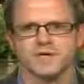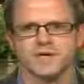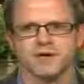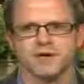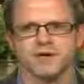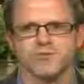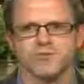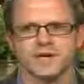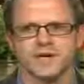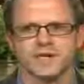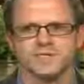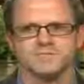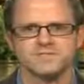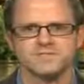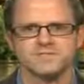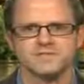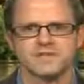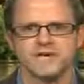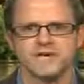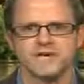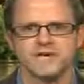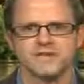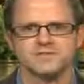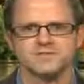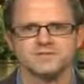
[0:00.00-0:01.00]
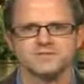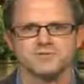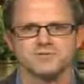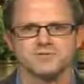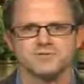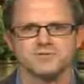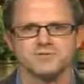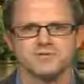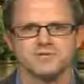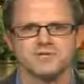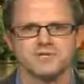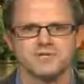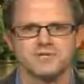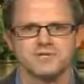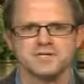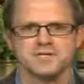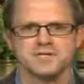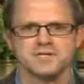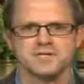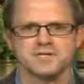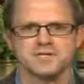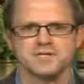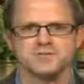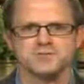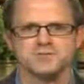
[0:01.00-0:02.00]
wait and see attitude
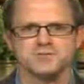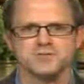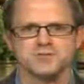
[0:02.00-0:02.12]
is